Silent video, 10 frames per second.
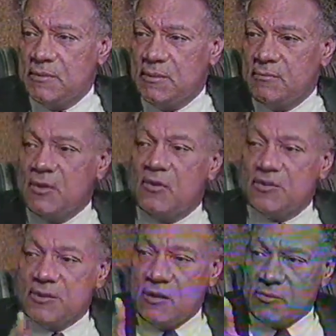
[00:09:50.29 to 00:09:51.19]

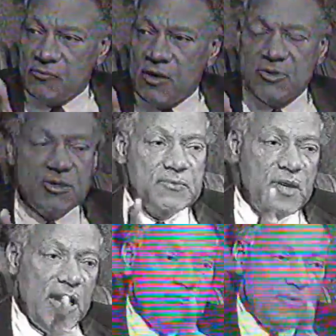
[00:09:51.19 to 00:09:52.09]
because now the Russians may
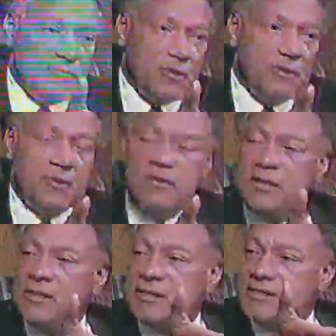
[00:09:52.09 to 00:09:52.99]
have to burn
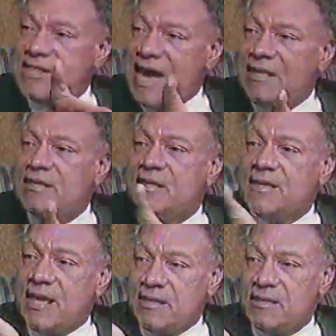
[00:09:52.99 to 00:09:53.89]
Stalin
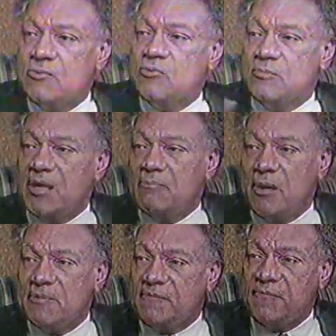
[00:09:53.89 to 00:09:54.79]
and Lenin, whom they
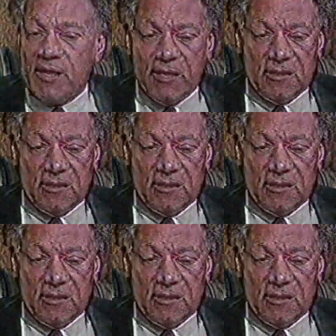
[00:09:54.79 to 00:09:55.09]
mummified.